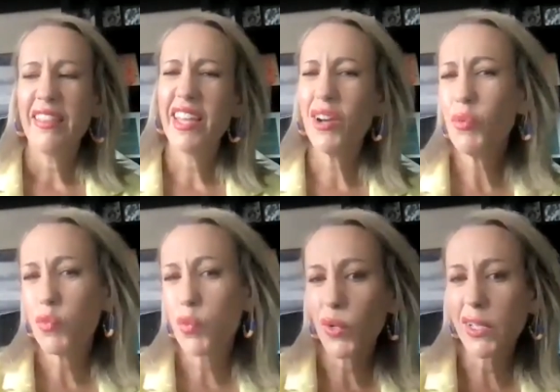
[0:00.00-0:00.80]
there are
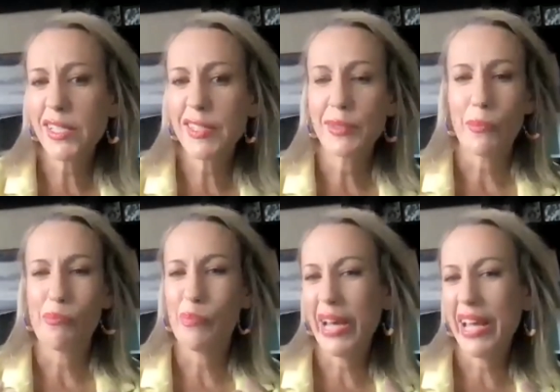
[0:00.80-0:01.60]
rules,
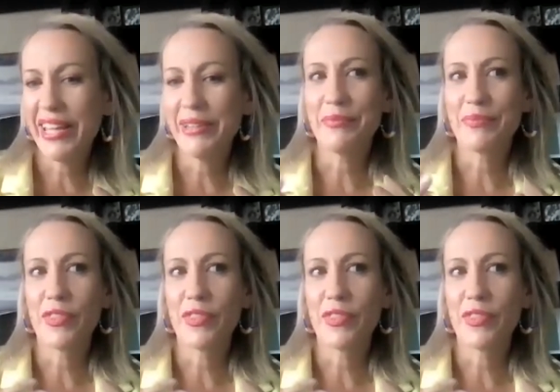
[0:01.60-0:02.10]
but